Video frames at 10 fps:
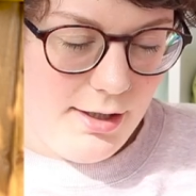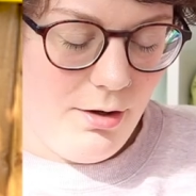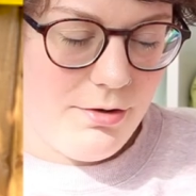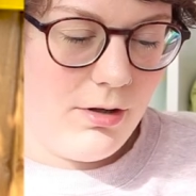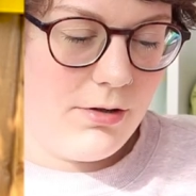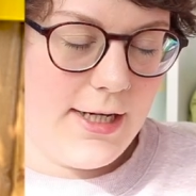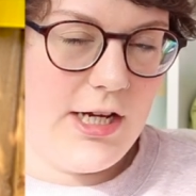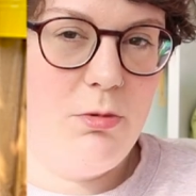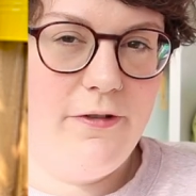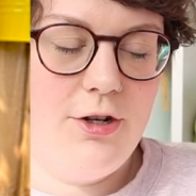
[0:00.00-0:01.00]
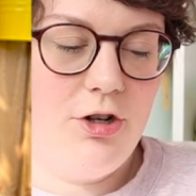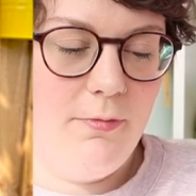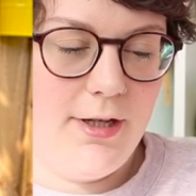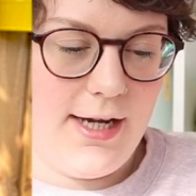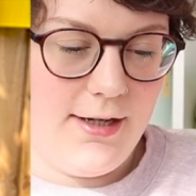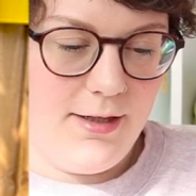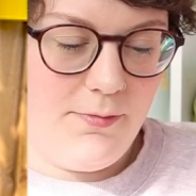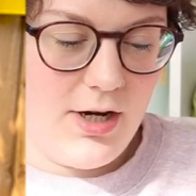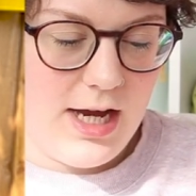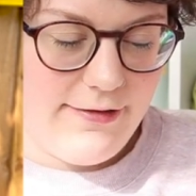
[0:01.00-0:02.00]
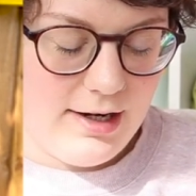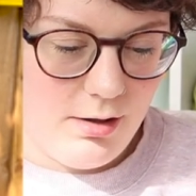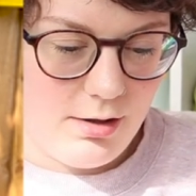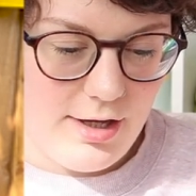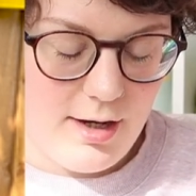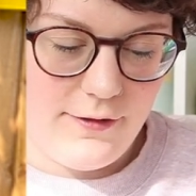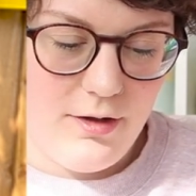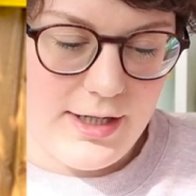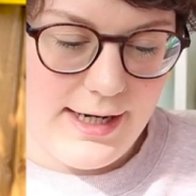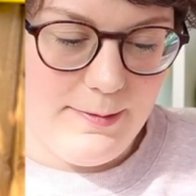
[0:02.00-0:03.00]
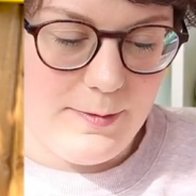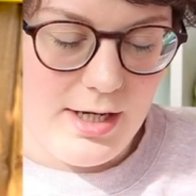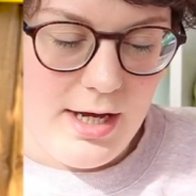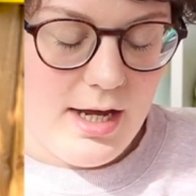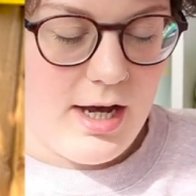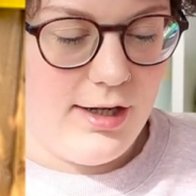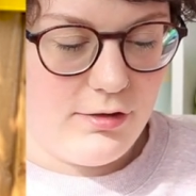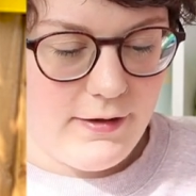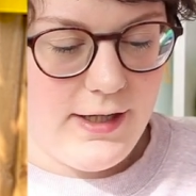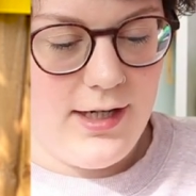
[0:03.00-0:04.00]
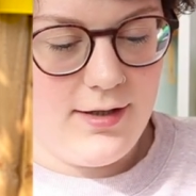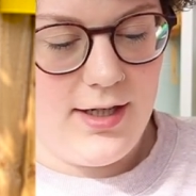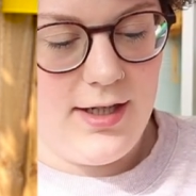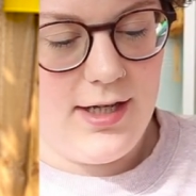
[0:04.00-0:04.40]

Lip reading: It also looks like it would be very complicated, but I've had a look at that a few times and it's very easy.